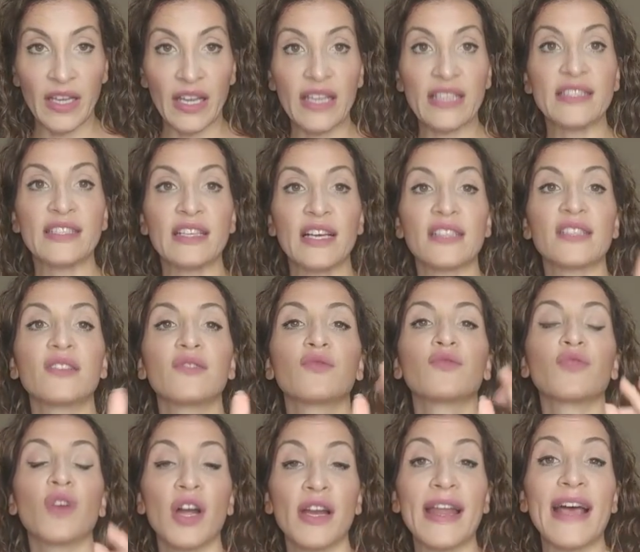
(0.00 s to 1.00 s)
It
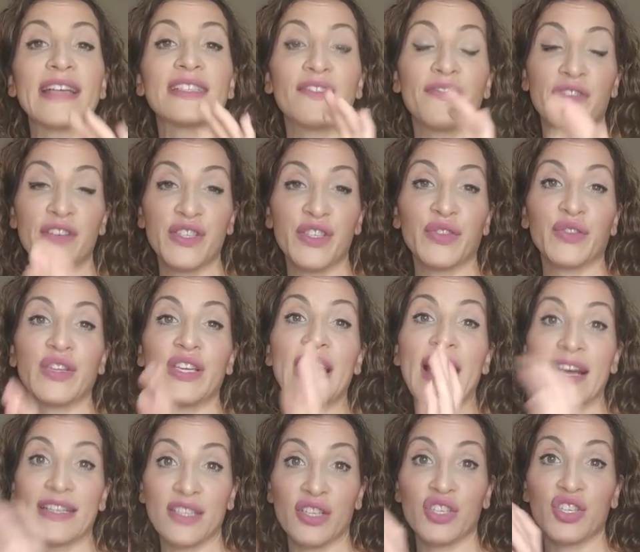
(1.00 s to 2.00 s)
doesn't run as
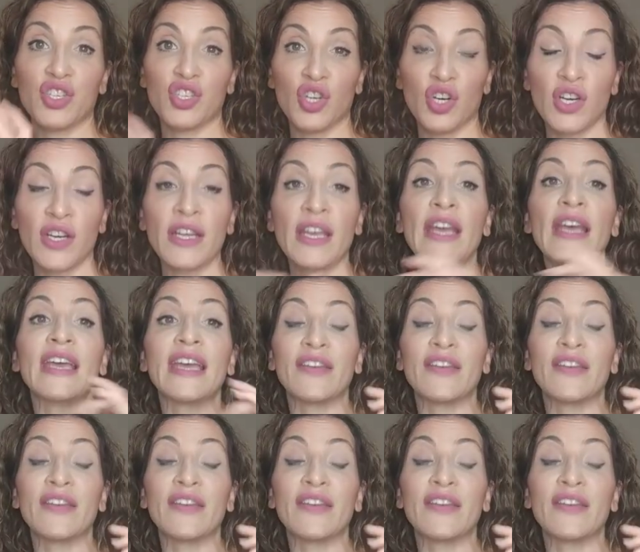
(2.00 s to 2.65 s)
efficiently as it should.